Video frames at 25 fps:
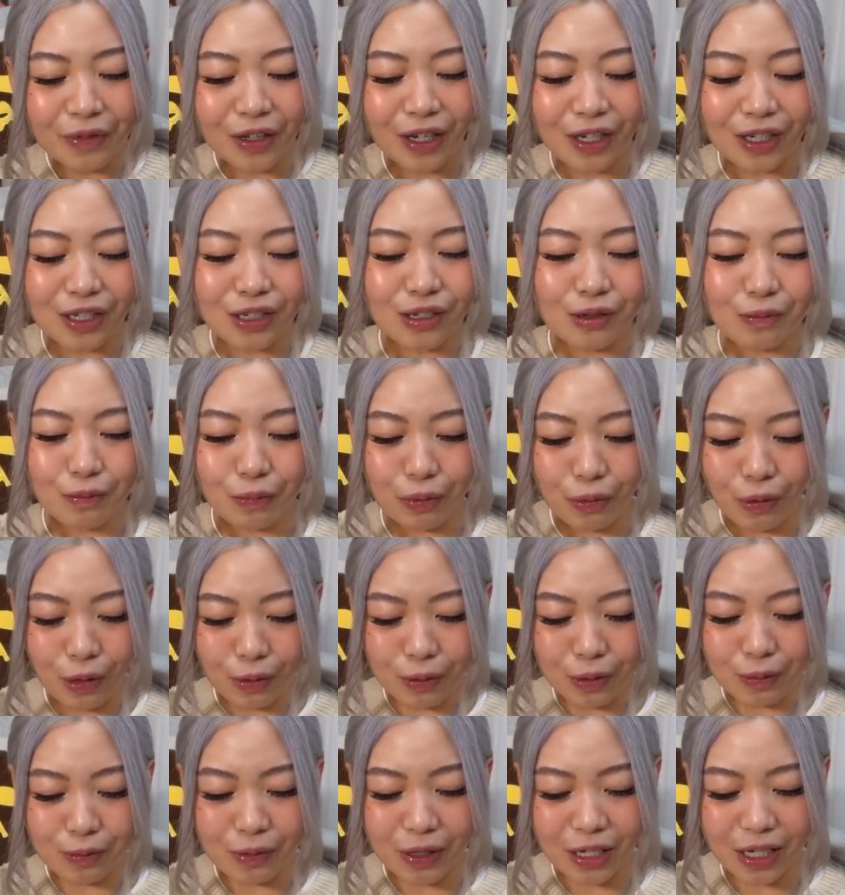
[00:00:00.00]
I should
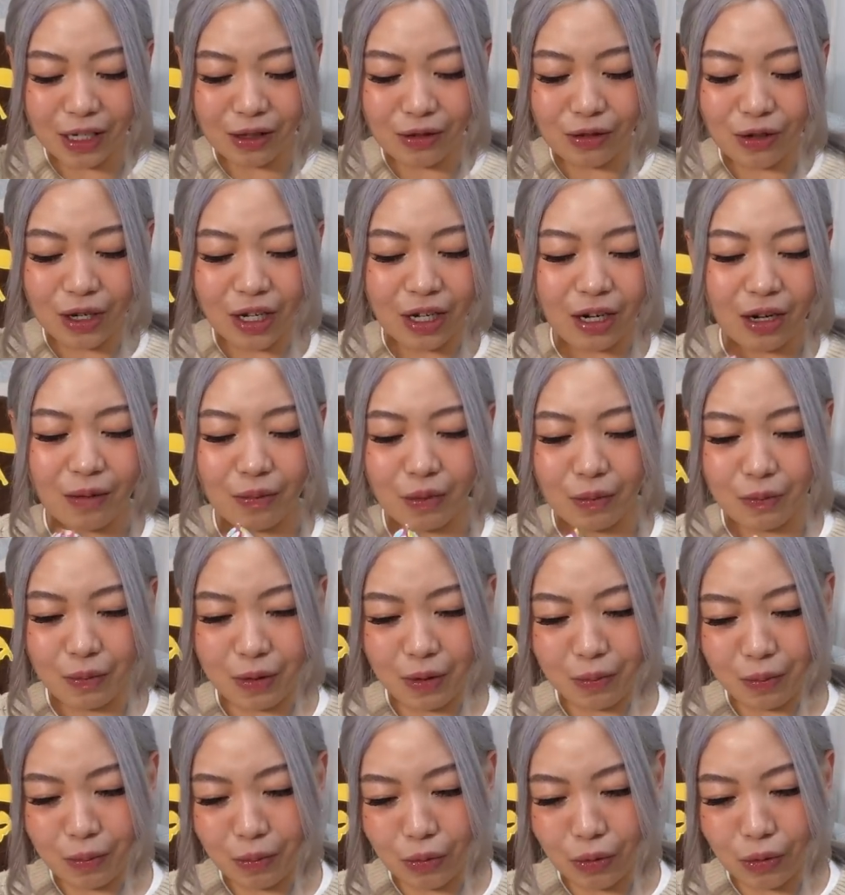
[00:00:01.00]
probably look it up a
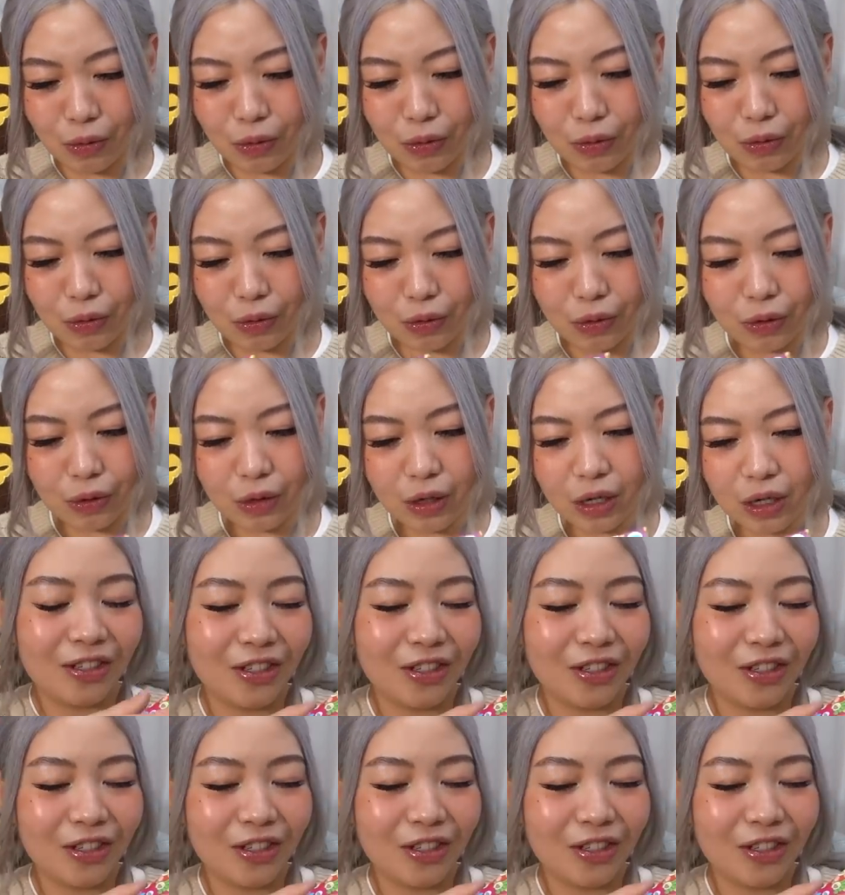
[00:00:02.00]
bit more.